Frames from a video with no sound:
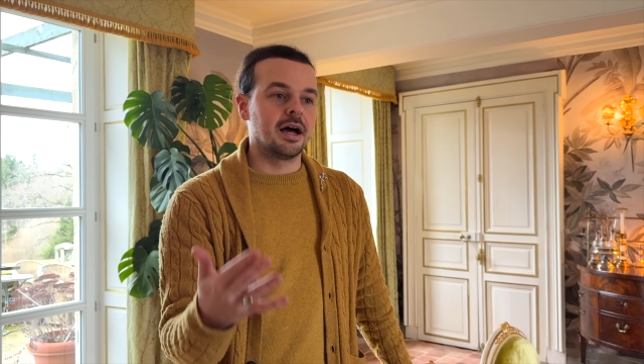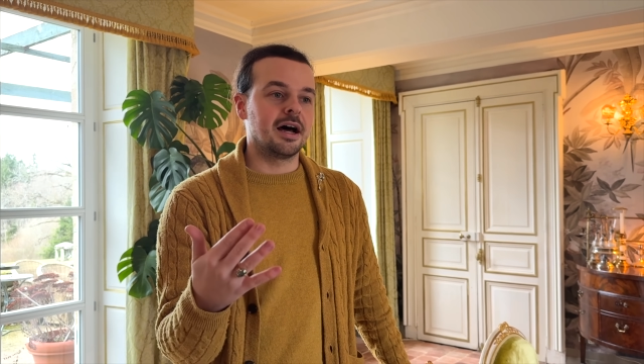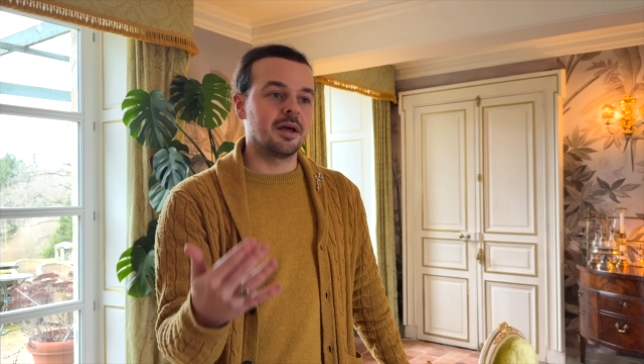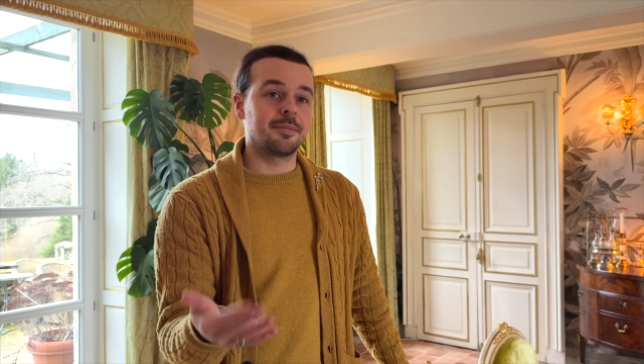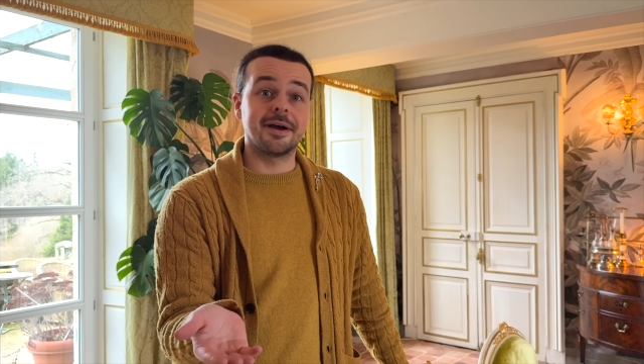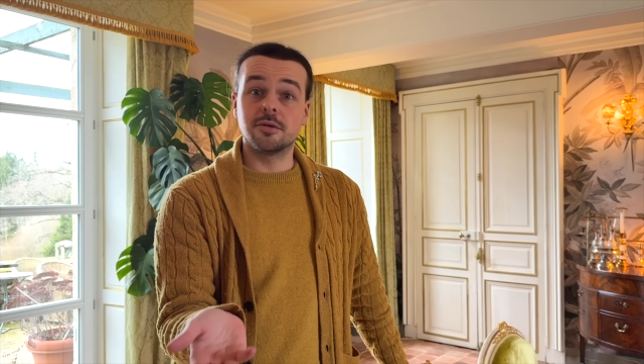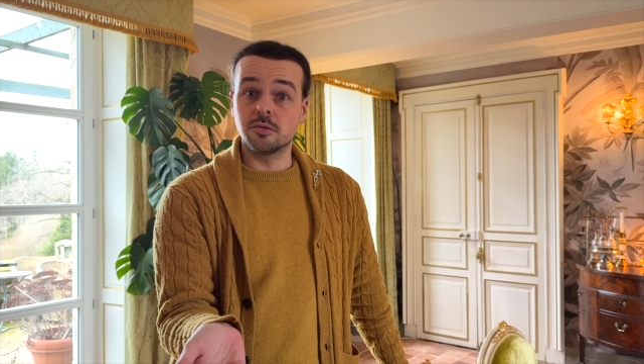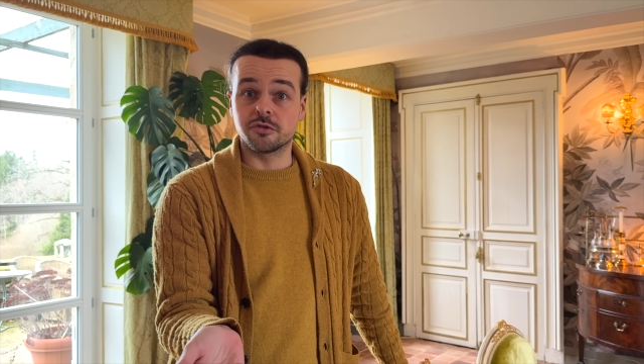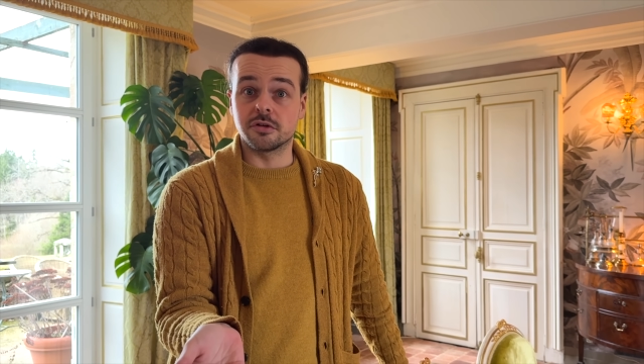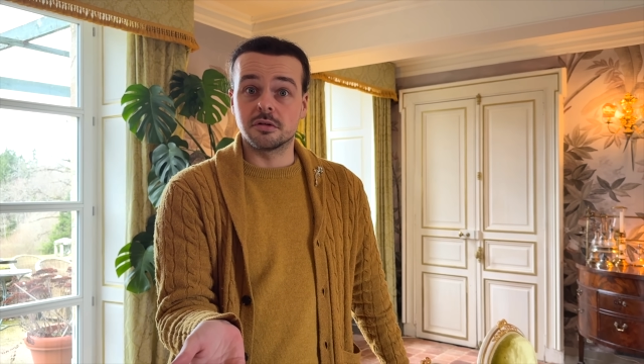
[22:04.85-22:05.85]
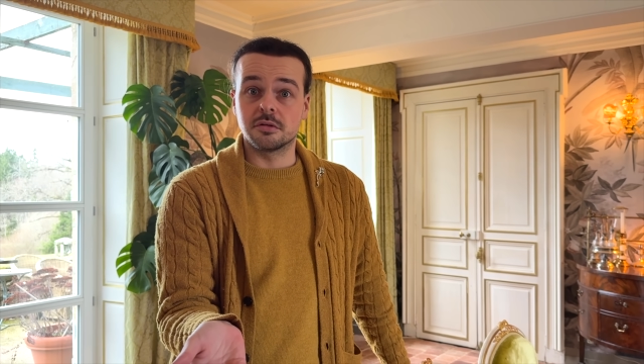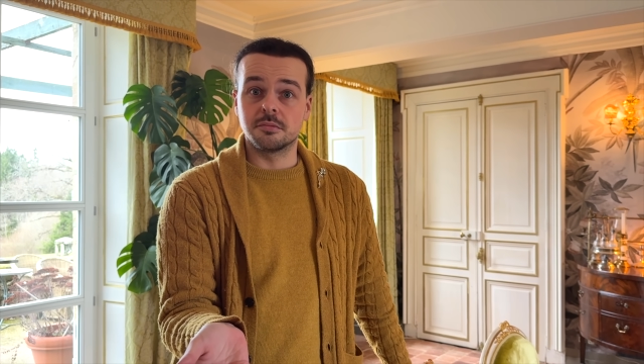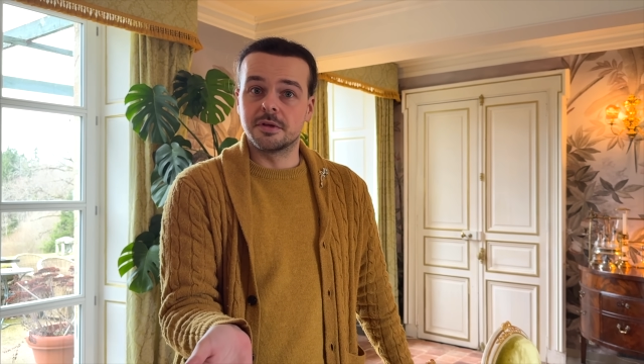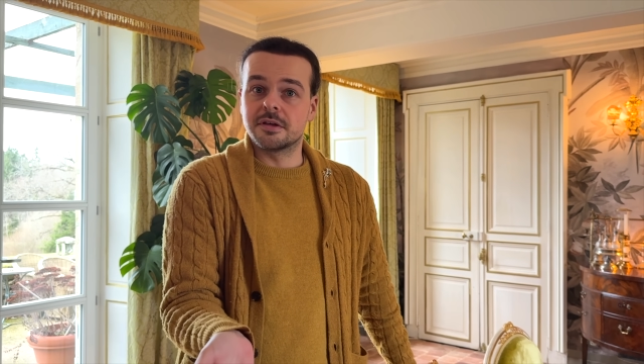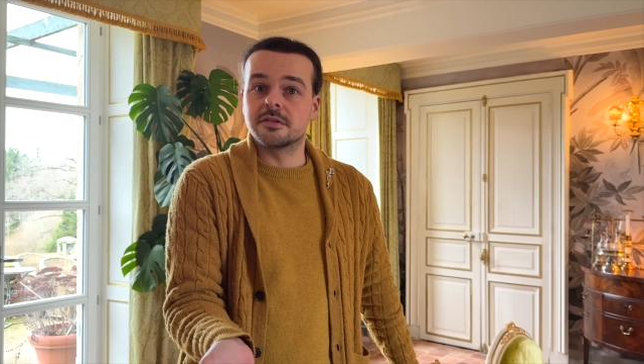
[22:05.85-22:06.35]
I buy at auction
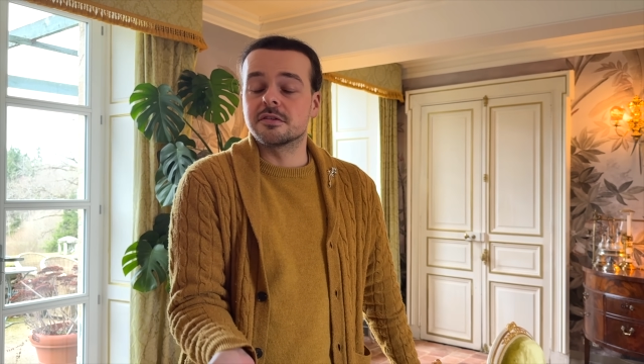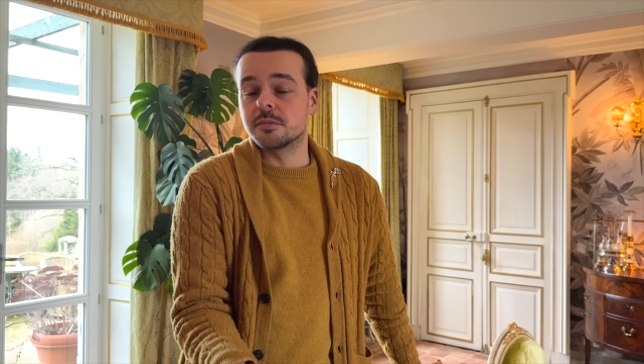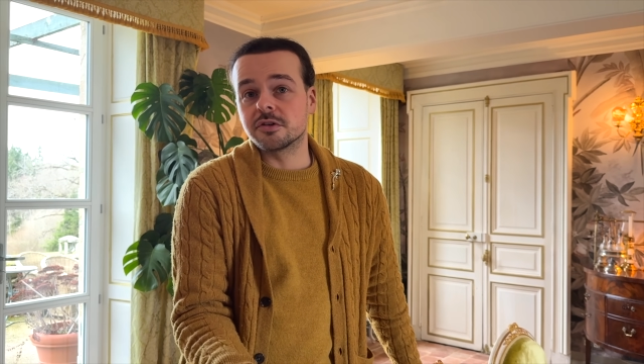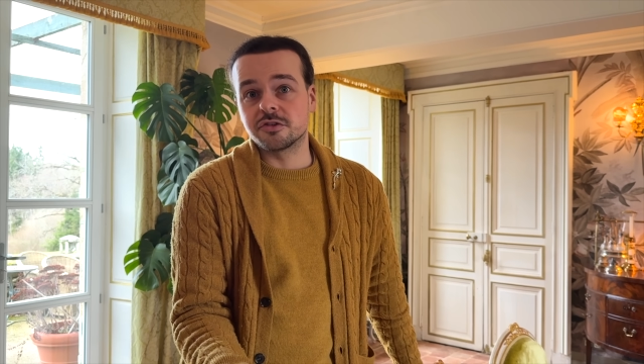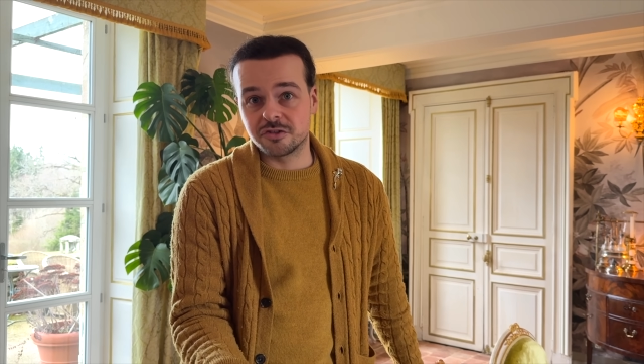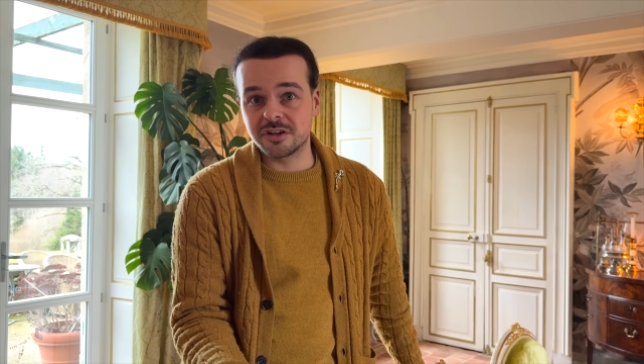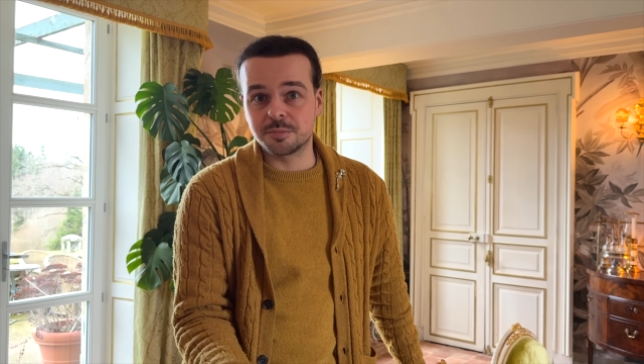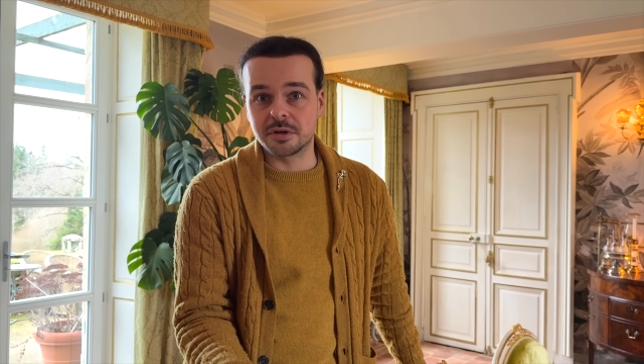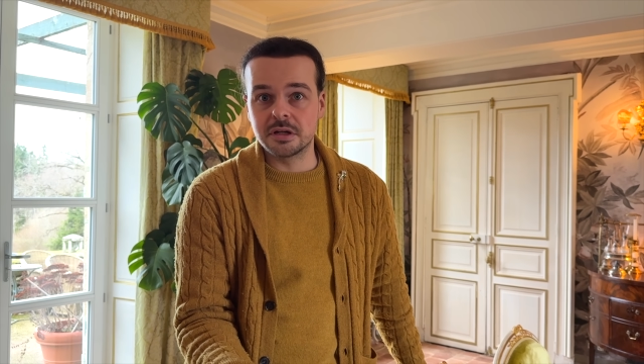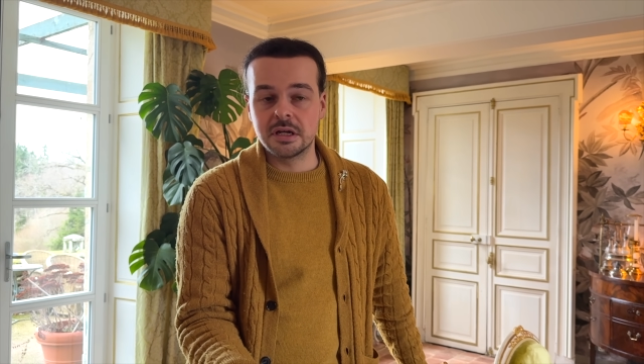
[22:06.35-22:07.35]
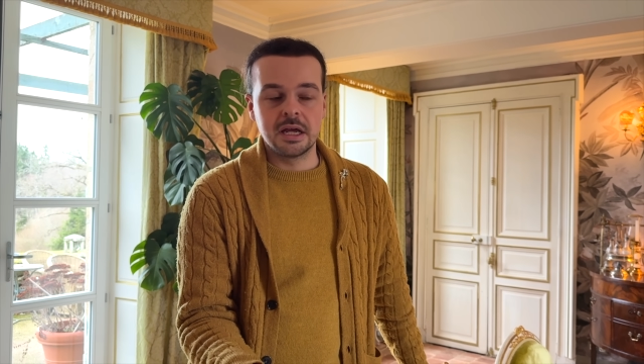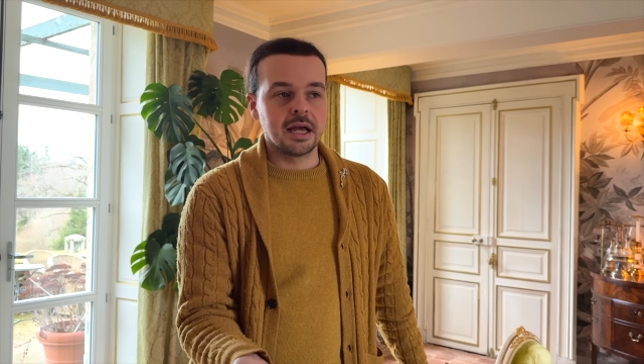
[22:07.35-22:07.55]
because it's much cheaper.